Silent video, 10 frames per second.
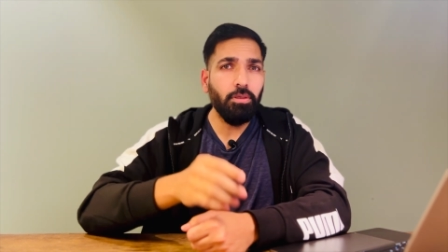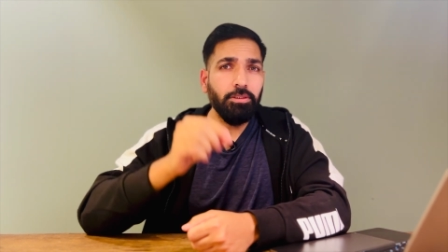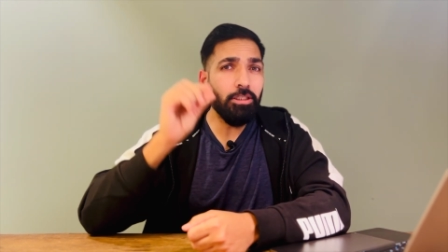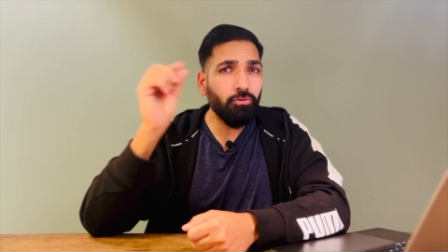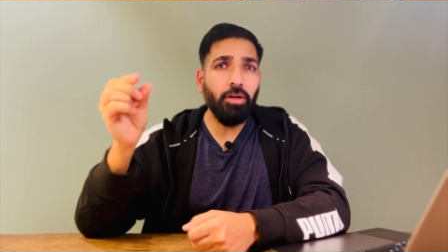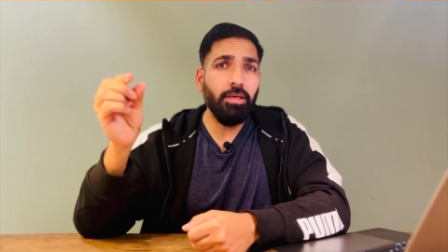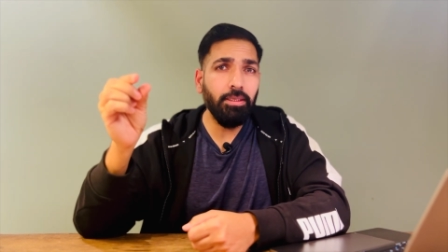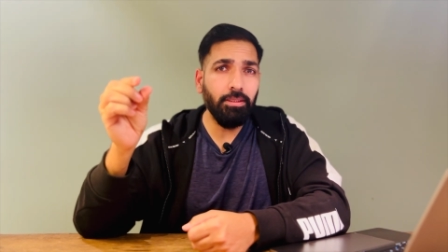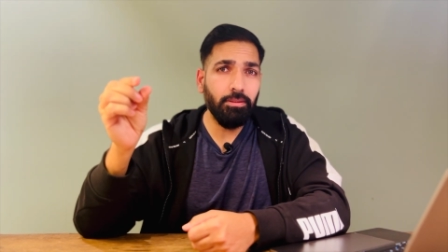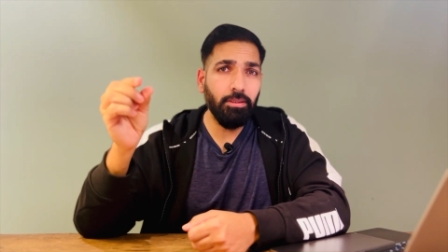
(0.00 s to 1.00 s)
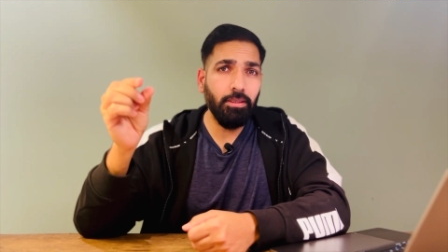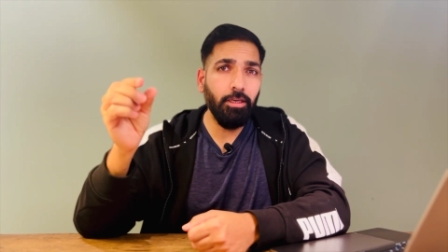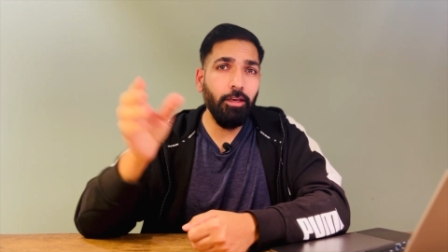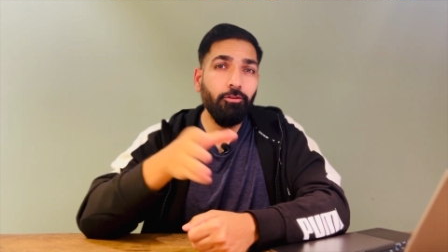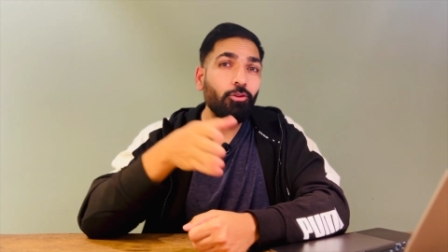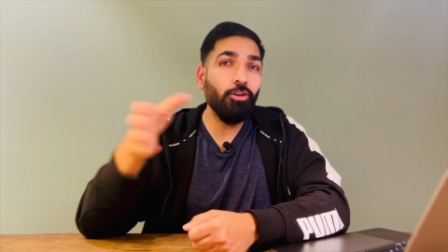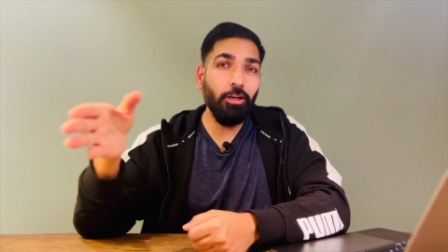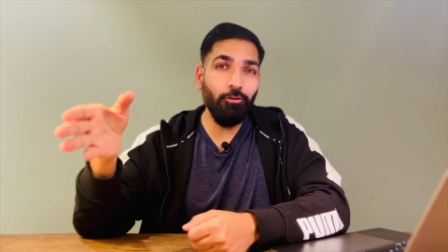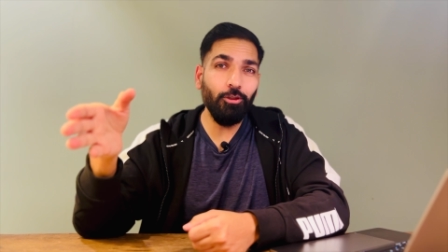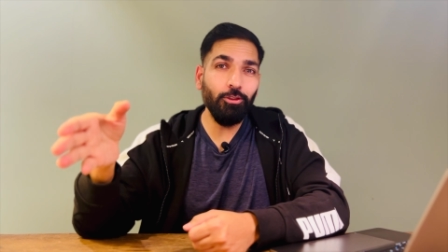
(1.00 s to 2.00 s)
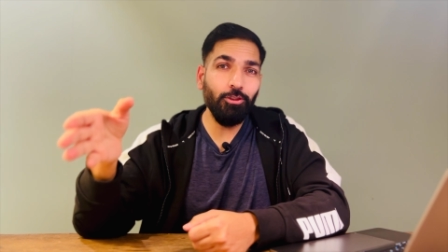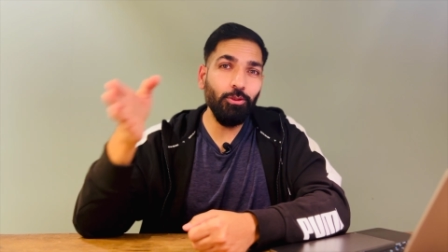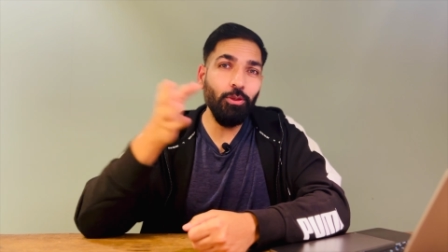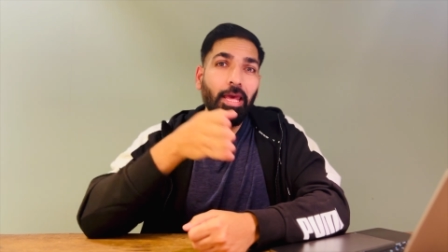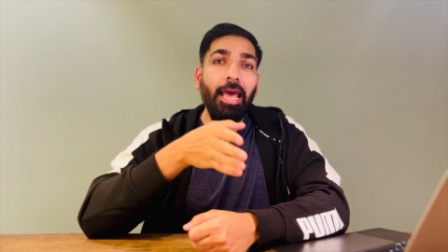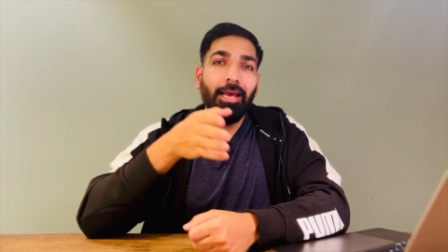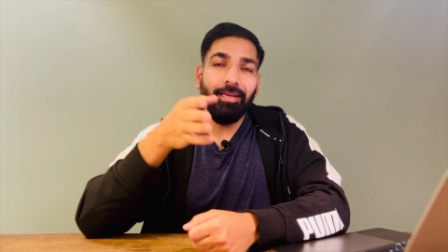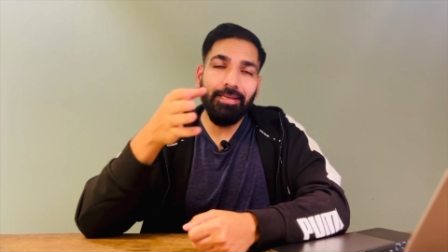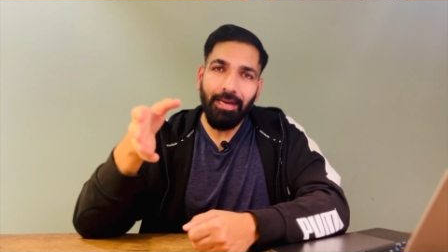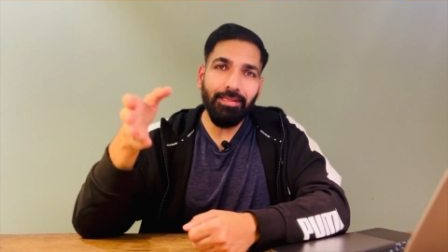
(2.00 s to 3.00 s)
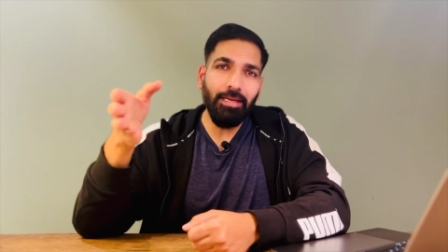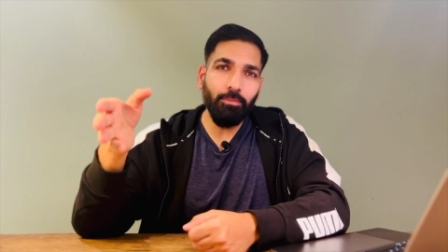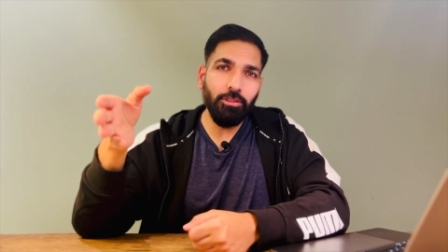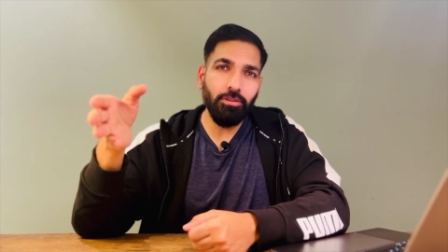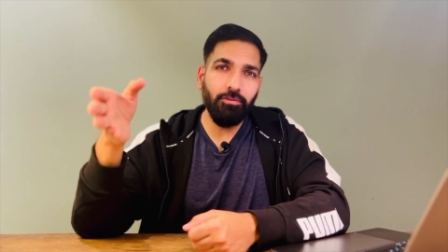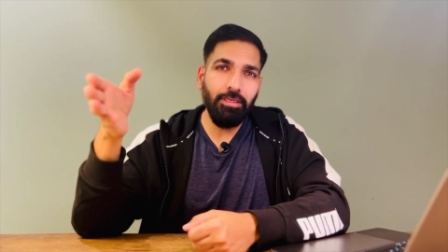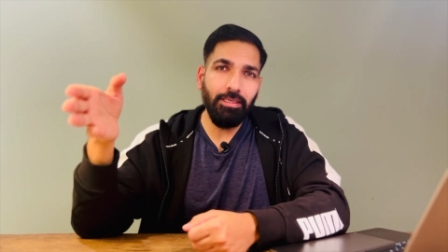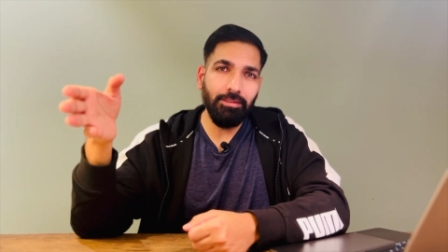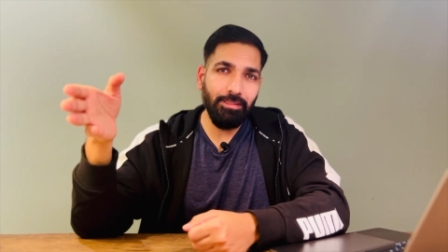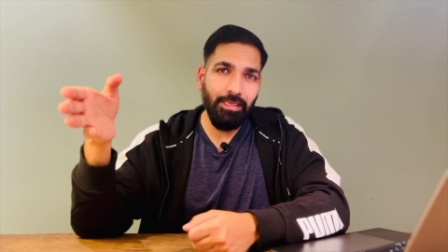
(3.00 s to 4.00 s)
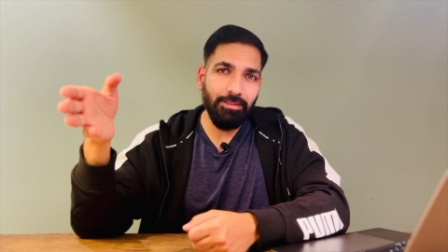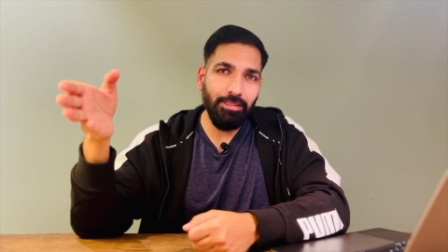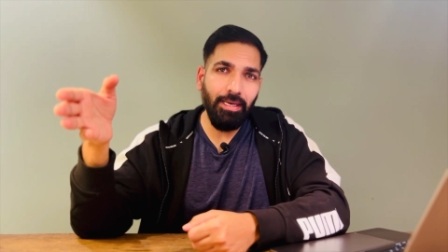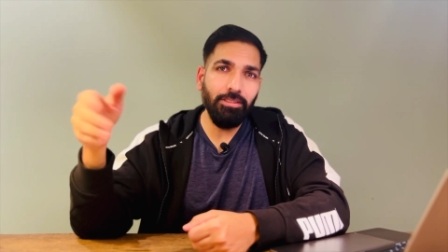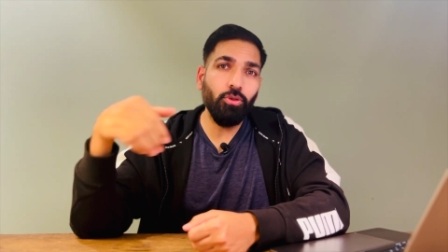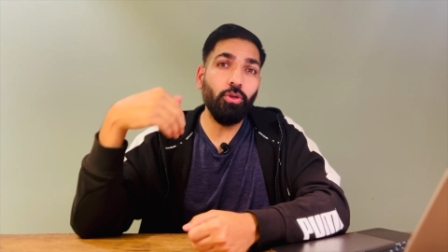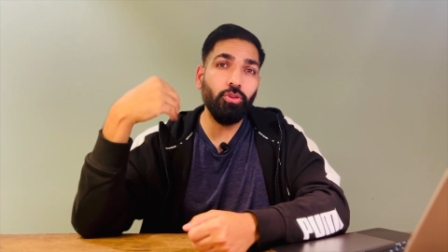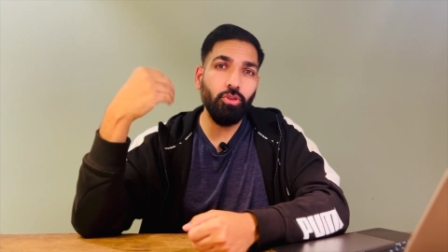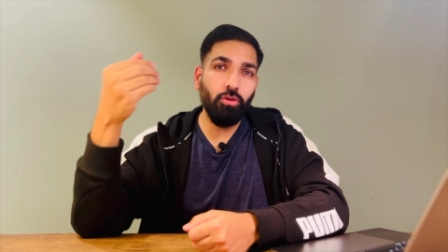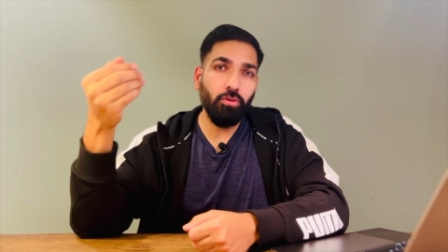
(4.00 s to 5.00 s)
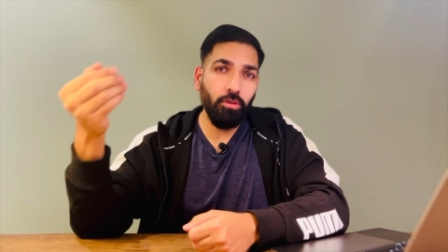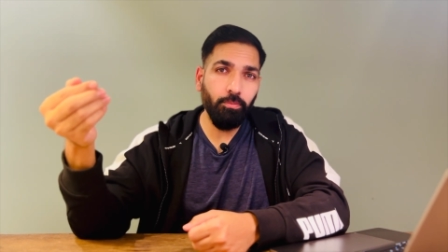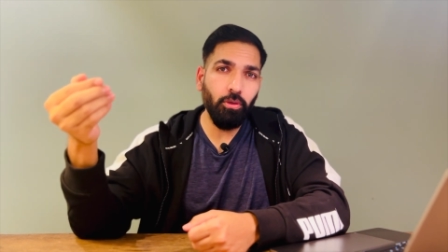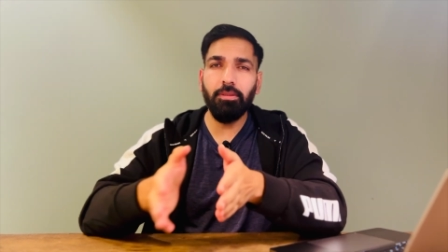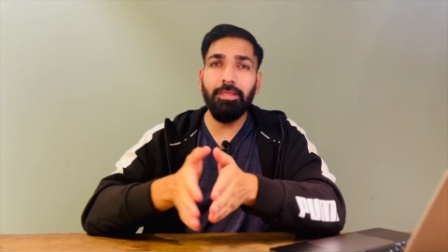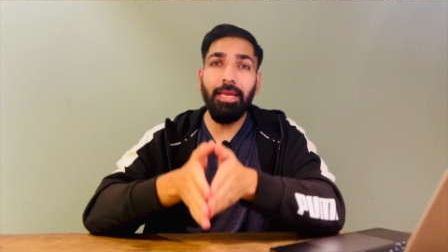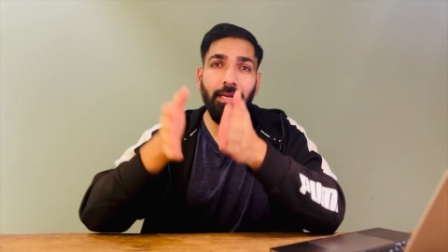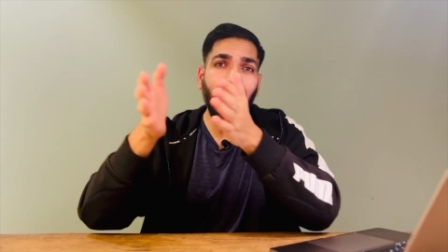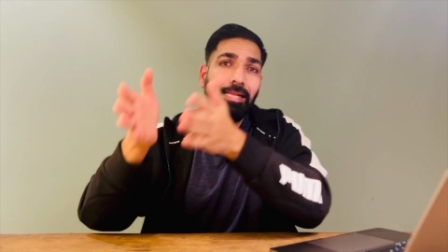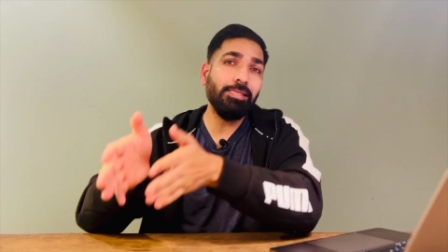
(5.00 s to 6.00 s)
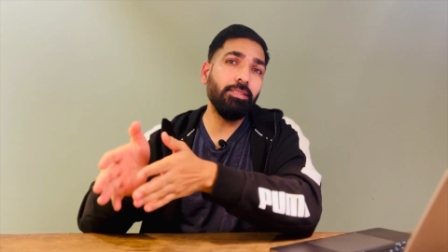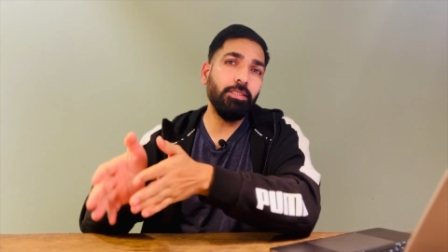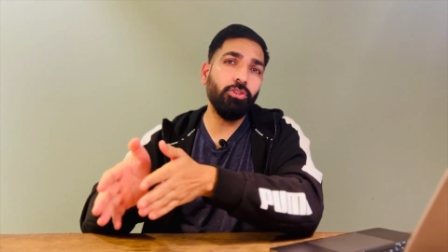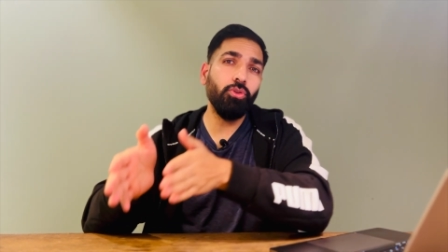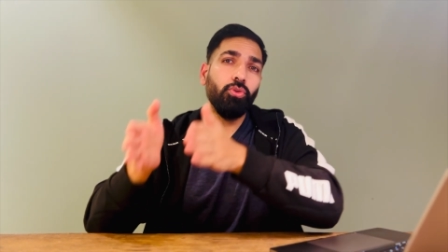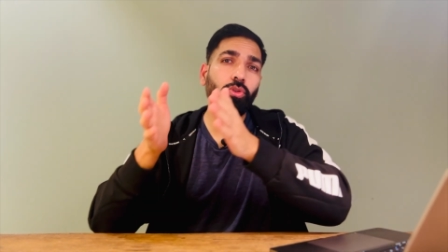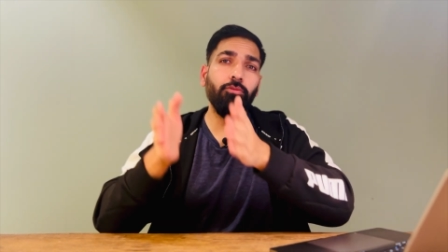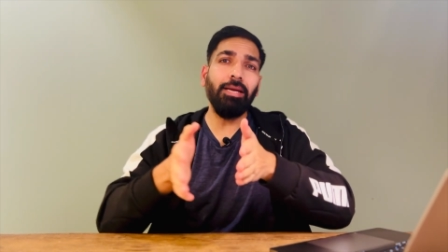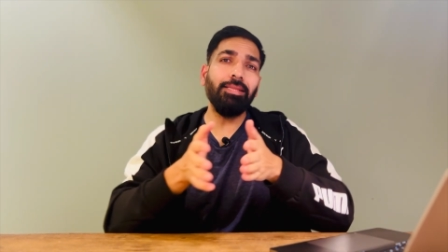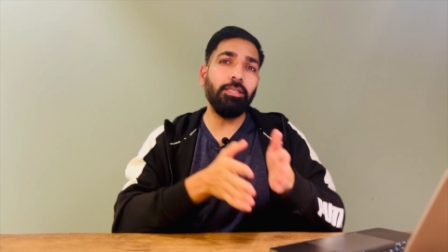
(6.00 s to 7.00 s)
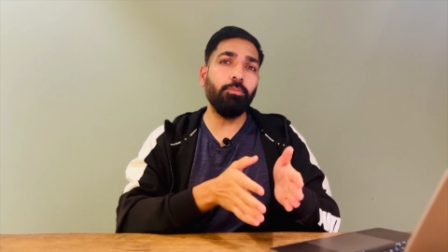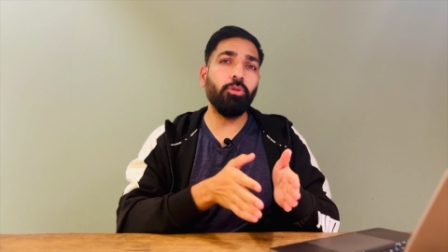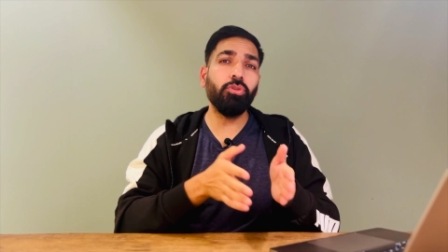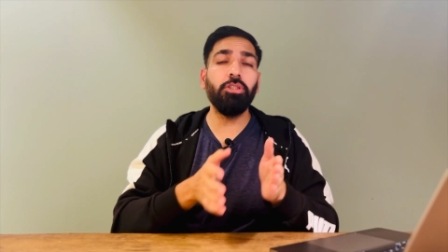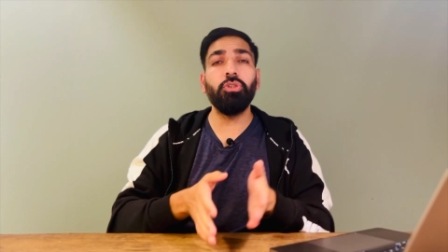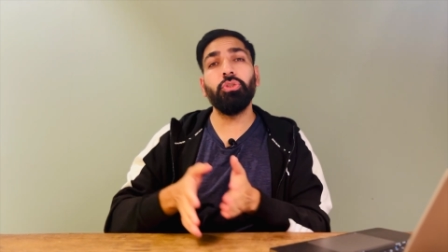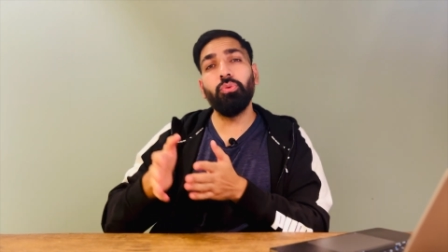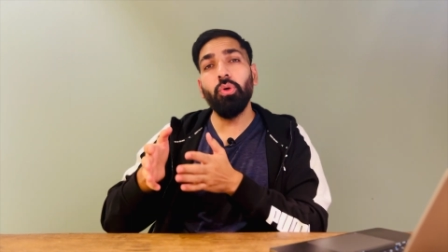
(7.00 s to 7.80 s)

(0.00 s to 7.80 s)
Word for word: Just for a hint, if you really want to get that much of data set size onto your report, then I'll suggest you to divide that report into